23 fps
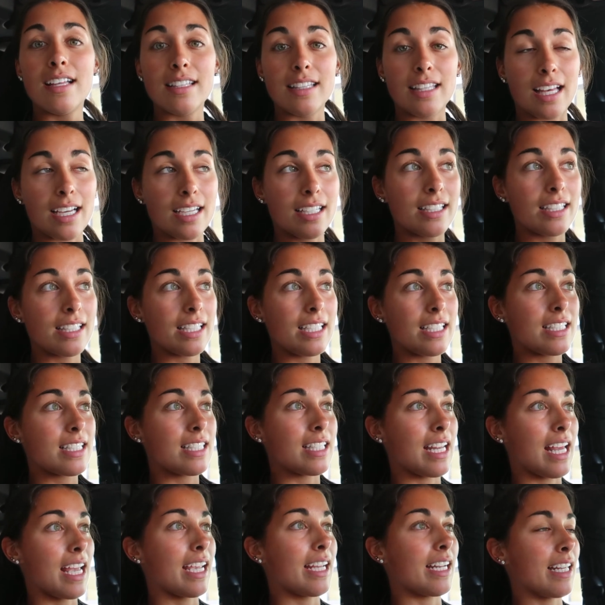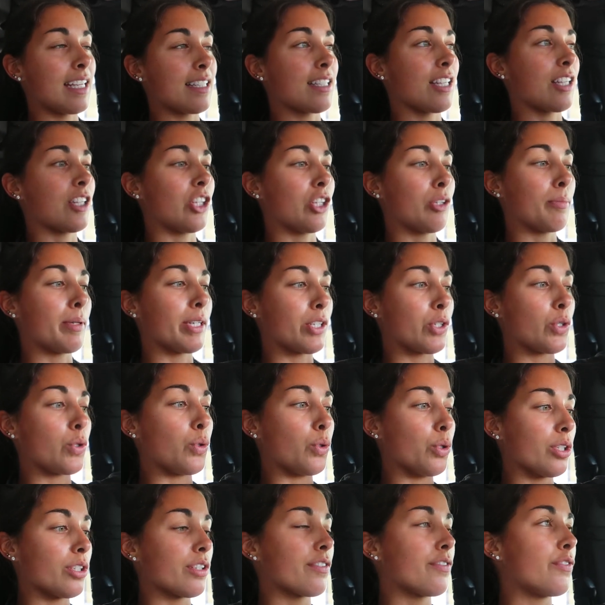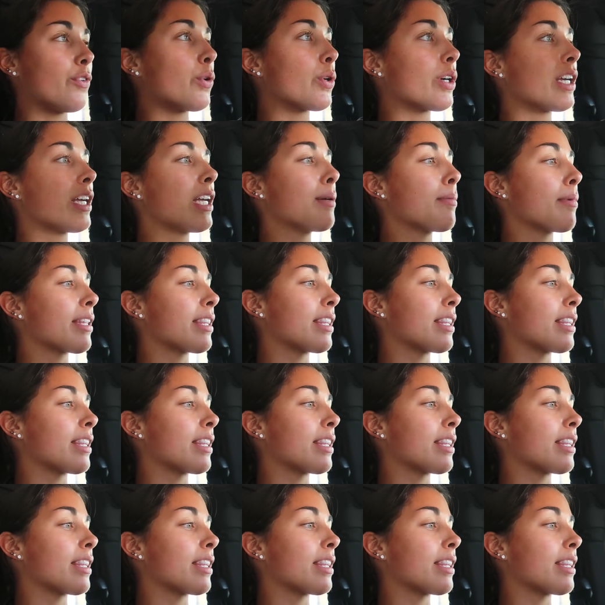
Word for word: Luckily today it is a little bit cooler for him.